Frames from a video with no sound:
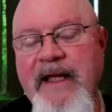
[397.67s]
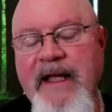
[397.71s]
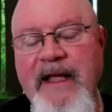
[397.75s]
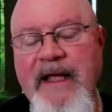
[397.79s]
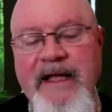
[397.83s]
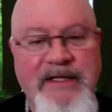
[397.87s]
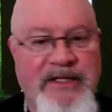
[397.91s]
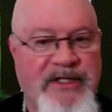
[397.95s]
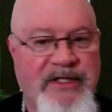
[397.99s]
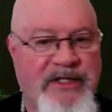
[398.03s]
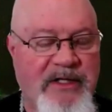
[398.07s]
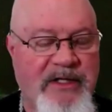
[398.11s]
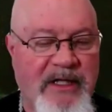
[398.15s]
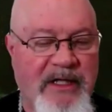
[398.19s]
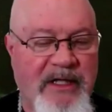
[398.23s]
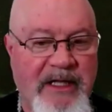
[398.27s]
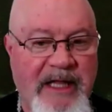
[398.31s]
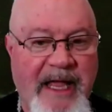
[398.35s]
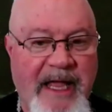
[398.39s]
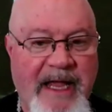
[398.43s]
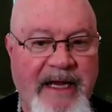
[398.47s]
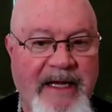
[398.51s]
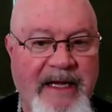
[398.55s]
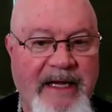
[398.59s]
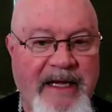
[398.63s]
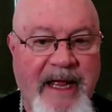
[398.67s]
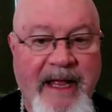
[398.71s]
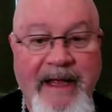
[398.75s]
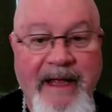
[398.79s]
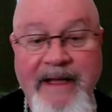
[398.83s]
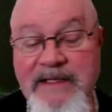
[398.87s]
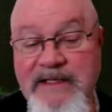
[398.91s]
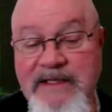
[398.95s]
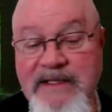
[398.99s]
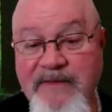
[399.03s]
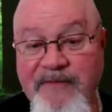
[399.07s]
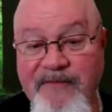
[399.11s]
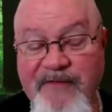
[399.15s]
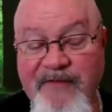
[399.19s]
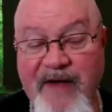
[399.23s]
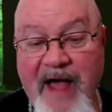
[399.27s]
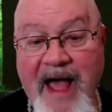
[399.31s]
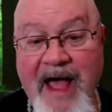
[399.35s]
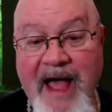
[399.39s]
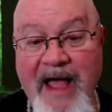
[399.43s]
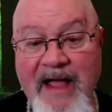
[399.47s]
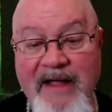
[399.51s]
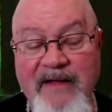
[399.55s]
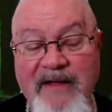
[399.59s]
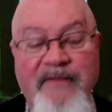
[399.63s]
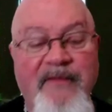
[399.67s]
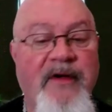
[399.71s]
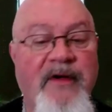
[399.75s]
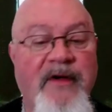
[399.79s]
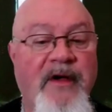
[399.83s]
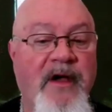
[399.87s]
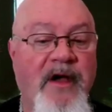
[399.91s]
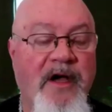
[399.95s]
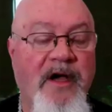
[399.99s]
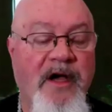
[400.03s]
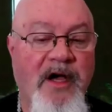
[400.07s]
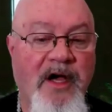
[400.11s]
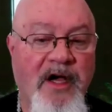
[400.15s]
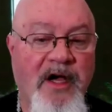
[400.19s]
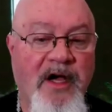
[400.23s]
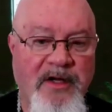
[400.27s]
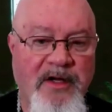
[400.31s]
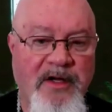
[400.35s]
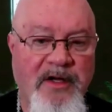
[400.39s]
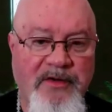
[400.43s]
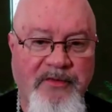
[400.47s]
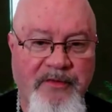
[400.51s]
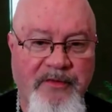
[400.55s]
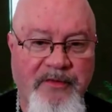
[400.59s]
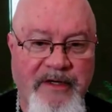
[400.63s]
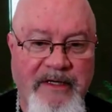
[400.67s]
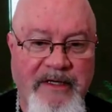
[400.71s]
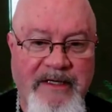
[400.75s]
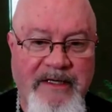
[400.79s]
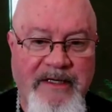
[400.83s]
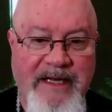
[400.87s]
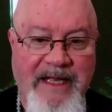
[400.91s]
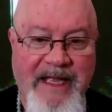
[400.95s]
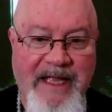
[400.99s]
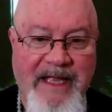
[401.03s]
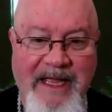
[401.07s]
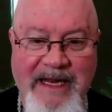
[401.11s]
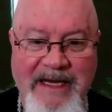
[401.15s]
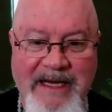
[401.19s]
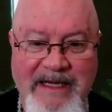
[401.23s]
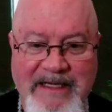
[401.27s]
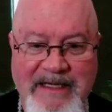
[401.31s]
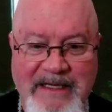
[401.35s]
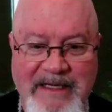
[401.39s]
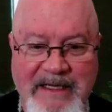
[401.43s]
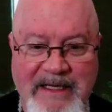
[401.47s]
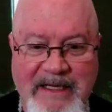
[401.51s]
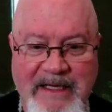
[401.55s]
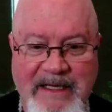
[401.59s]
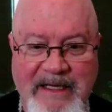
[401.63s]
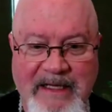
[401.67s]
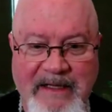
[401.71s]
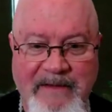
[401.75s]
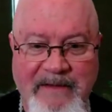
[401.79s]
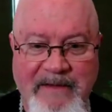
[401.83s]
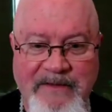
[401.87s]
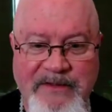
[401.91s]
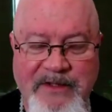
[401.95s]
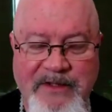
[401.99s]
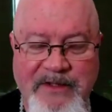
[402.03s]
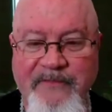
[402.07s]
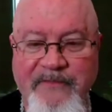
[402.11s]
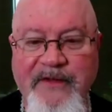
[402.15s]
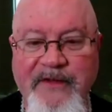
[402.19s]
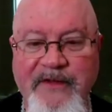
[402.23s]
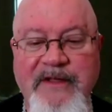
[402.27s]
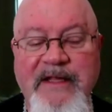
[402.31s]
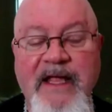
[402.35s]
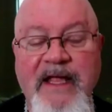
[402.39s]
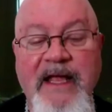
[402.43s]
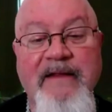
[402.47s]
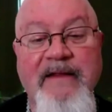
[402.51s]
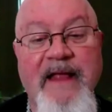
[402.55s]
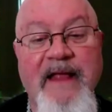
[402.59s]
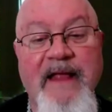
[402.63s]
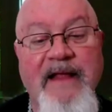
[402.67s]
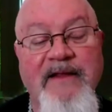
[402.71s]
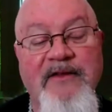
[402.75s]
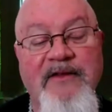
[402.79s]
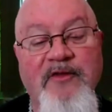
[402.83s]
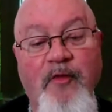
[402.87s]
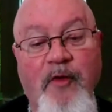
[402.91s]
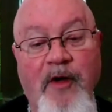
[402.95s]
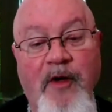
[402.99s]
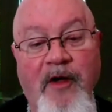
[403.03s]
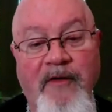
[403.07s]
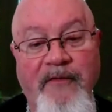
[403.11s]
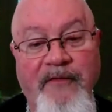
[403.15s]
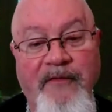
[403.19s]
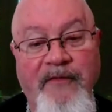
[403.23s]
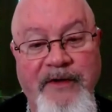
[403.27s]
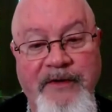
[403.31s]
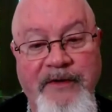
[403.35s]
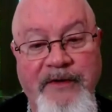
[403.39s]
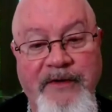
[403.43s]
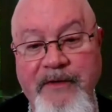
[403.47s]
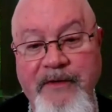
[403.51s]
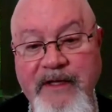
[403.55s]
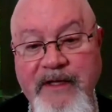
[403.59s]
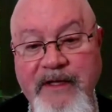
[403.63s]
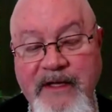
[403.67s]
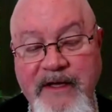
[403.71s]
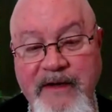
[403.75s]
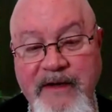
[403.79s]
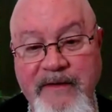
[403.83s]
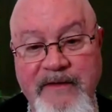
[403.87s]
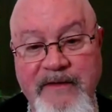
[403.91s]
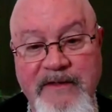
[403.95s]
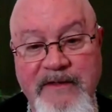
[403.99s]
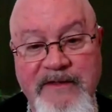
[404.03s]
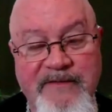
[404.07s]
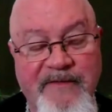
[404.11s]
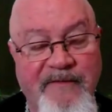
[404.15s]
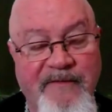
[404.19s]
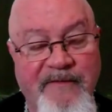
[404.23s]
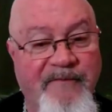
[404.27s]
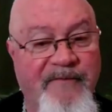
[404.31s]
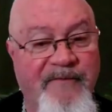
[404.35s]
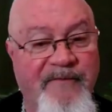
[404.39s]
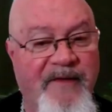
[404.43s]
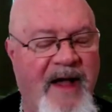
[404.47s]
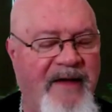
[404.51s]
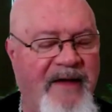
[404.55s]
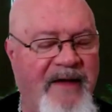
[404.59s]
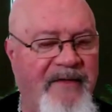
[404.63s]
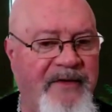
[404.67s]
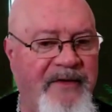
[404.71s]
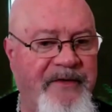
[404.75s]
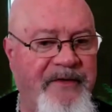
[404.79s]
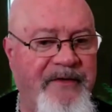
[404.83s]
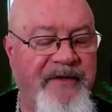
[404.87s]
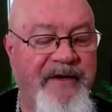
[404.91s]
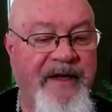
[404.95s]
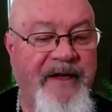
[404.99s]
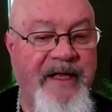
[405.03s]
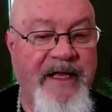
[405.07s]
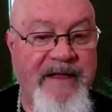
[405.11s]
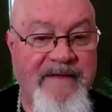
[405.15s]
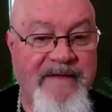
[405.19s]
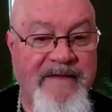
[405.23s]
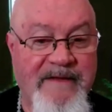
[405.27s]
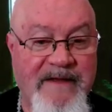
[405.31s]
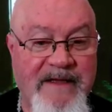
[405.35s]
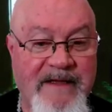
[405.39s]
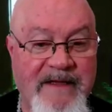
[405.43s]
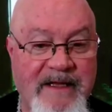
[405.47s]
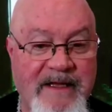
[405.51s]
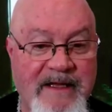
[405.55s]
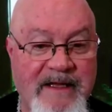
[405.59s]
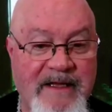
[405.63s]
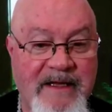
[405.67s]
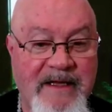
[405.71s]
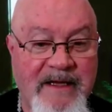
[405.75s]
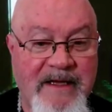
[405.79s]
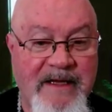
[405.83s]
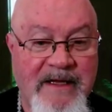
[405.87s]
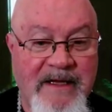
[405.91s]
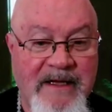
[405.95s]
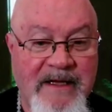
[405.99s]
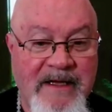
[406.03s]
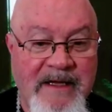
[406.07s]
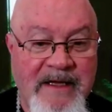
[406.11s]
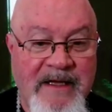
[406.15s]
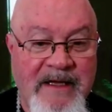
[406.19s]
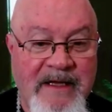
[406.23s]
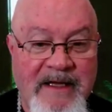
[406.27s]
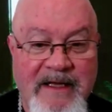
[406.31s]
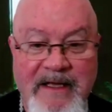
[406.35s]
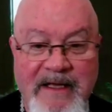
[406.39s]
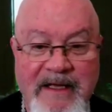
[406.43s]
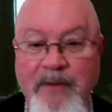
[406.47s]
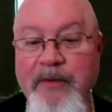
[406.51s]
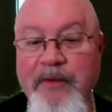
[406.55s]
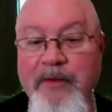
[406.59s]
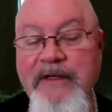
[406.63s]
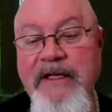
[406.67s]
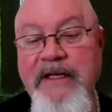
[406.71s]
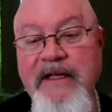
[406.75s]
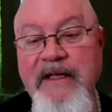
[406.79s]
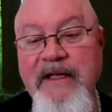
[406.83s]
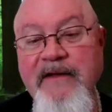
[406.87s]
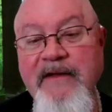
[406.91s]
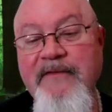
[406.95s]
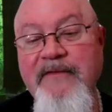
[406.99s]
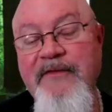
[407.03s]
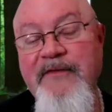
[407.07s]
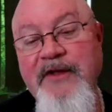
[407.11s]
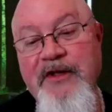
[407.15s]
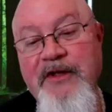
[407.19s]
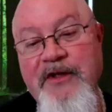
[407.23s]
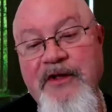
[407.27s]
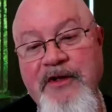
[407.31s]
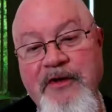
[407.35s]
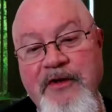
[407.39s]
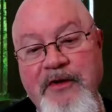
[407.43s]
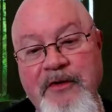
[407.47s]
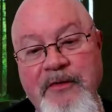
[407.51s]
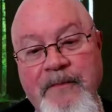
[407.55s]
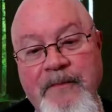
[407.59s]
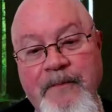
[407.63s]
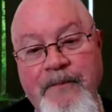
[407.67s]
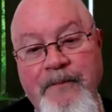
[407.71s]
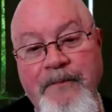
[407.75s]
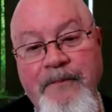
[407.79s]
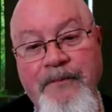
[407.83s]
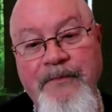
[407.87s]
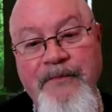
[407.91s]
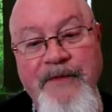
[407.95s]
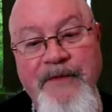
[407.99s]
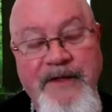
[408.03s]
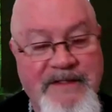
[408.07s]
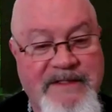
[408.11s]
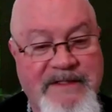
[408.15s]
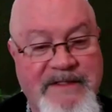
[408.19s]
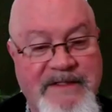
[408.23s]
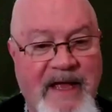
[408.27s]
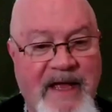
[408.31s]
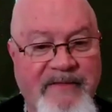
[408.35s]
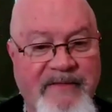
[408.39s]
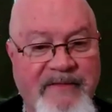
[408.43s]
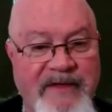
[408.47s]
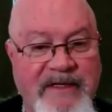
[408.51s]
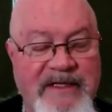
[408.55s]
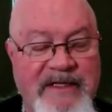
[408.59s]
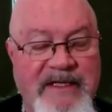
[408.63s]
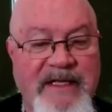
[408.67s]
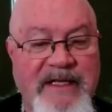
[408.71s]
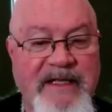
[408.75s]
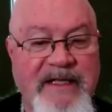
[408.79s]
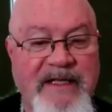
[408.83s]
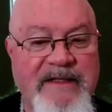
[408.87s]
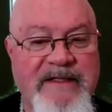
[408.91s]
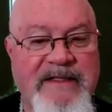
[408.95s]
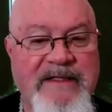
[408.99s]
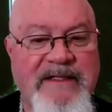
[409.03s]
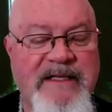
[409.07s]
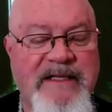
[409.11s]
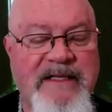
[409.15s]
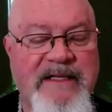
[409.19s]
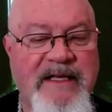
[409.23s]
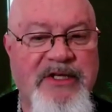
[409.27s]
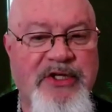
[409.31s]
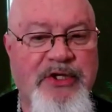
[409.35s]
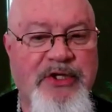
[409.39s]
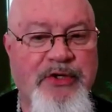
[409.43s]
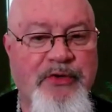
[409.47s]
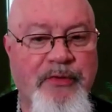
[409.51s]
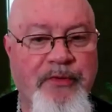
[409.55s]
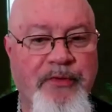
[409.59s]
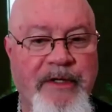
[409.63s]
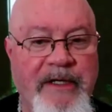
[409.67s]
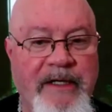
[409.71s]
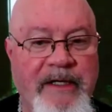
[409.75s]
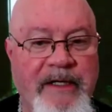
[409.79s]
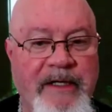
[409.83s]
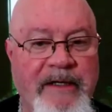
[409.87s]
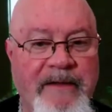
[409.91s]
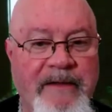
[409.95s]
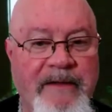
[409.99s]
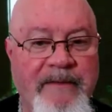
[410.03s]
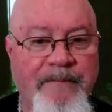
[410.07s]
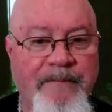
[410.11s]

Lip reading: as late as 500 AD. So if you take that 1200 years from 500 AD, it would give you the 17th century.